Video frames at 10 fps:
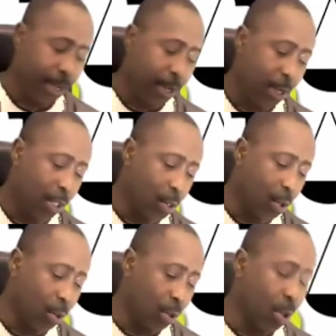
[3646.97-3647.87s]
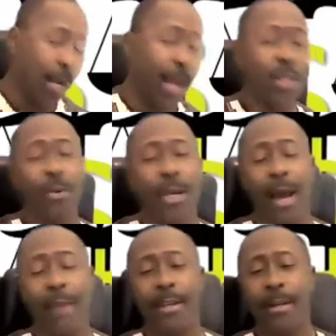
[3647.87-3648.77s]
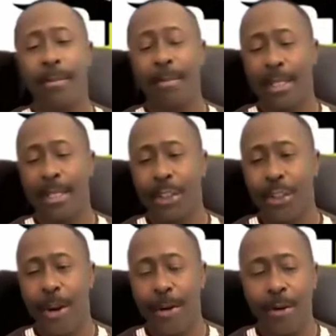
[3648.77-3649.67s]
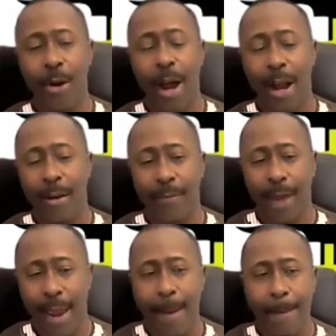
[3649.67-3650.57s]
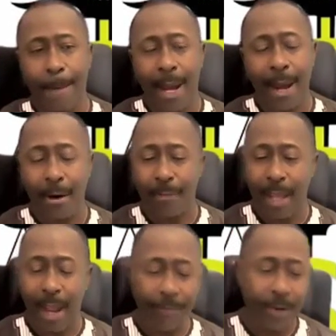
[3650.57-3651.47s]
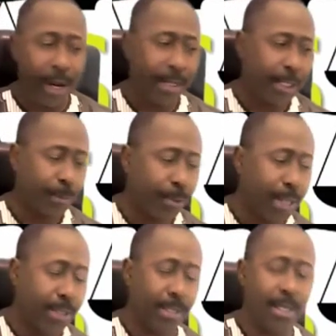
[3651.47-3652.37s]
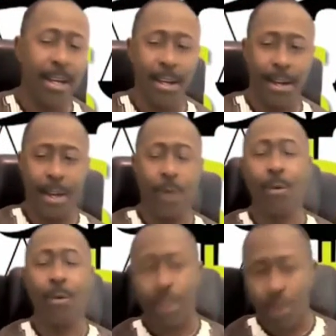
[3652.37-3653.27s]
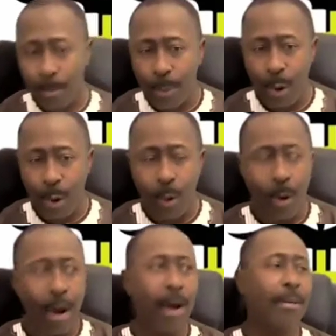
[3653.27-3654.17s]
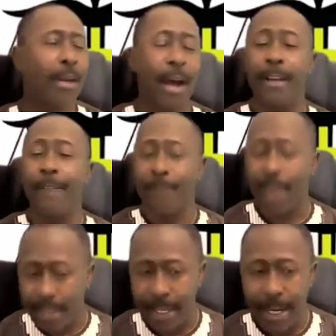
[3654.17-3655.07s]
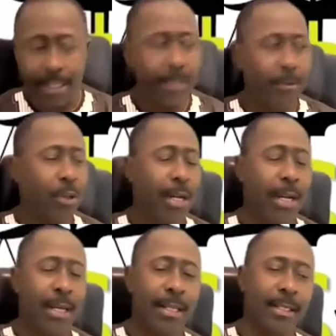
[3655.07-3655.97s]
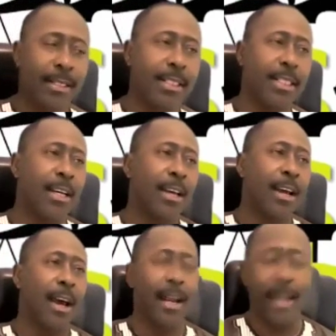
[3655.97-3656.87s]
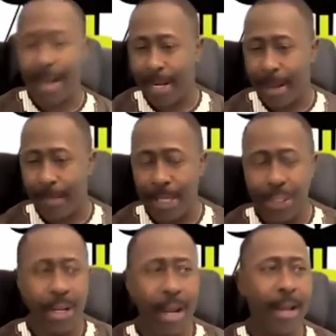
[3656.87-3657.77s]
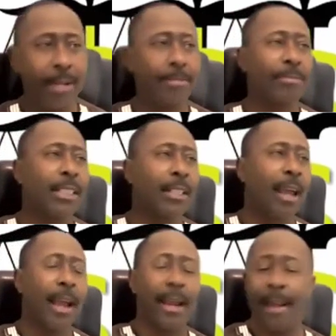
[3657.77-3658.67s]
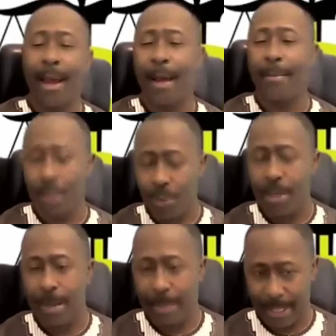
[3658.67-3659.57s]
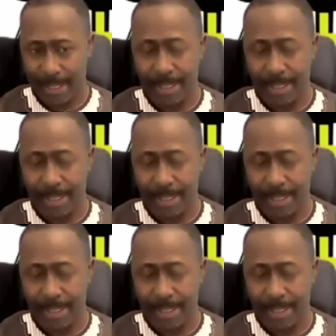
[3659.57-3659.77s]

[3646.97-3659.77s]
So tonight we're having Mr. Chernor Alpha Emba of the Africanist Press, a whistleblower, an investigative journalist, an academician, and you name it,